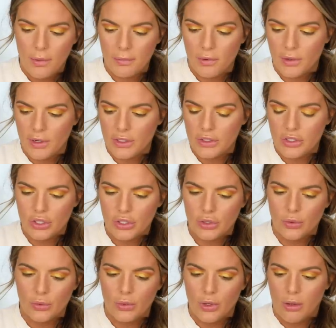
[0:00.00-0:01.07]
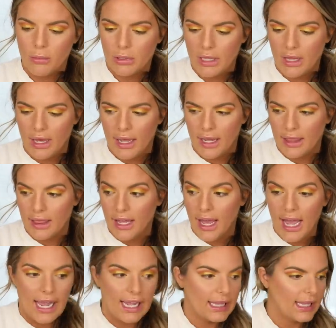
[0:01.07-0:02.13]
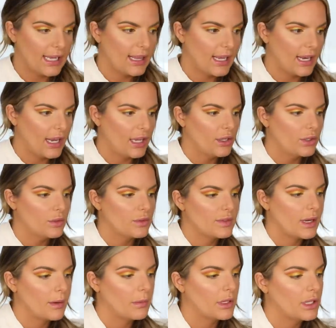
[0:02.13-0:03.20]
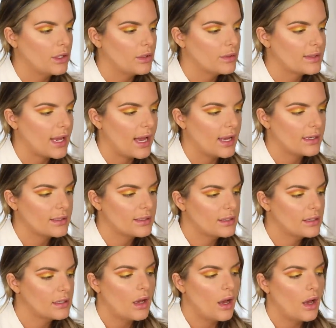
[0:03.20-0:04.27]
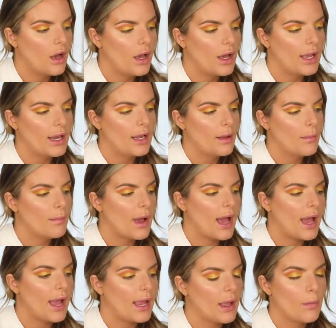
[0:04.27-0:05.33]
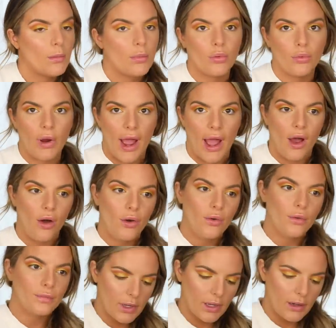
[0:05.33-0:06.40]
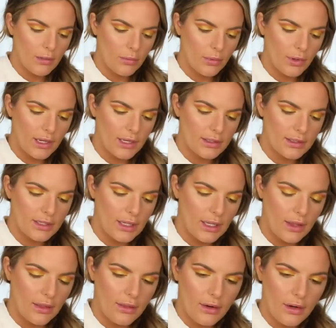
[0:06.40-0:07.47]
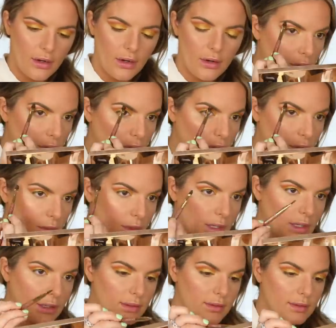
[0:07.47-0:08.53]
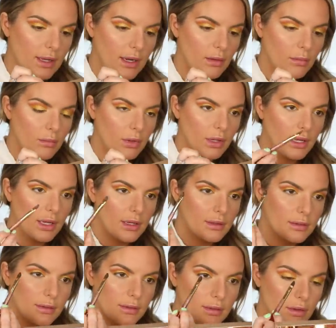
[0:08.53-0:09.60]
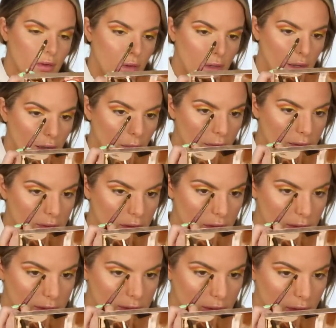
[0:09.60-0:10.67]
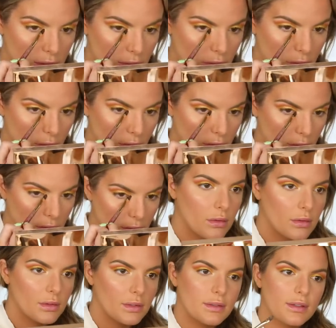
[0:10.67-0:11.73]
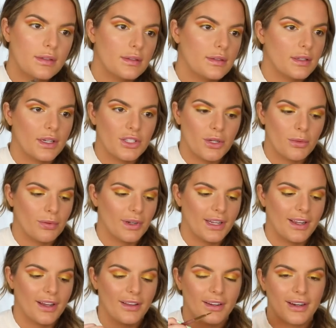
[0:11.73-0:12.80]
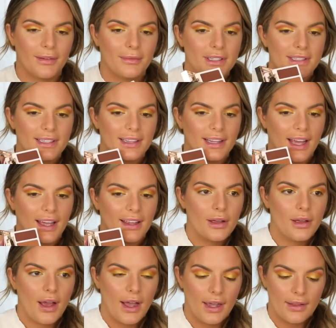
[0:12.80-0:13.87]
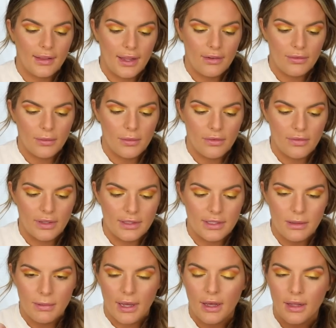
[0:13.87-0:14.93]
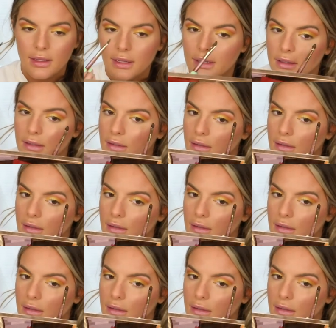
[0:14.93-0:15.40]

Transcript: I'm going to apply the highlight that I used and I'm going to use that on my brow. Kind of bring it together. And we need to set it in place. And I'm also going to do this in the inner corner. This is such a pretty color. I'm using that highlight from the Fenty palette.